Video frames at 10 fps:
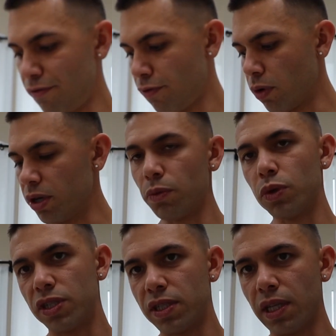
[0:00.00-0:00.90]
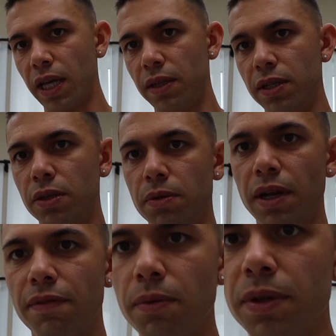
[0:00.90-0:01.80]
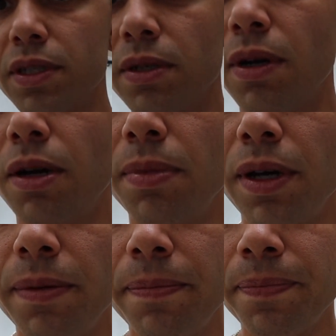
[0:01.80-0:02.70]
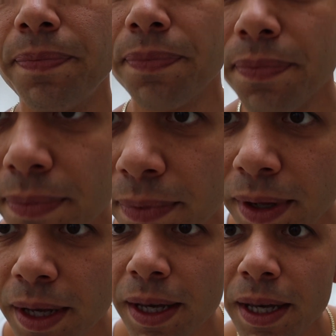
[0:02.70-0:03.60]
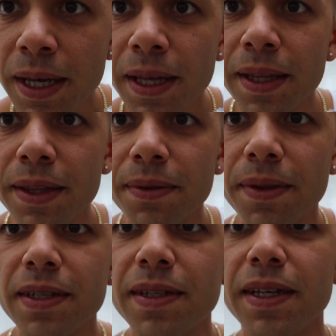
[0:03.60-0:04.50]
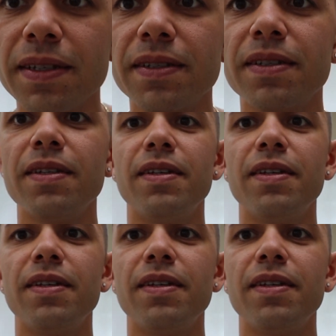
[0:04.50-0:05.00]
4 it would slightly do it every once in a while, but dude, this thing is,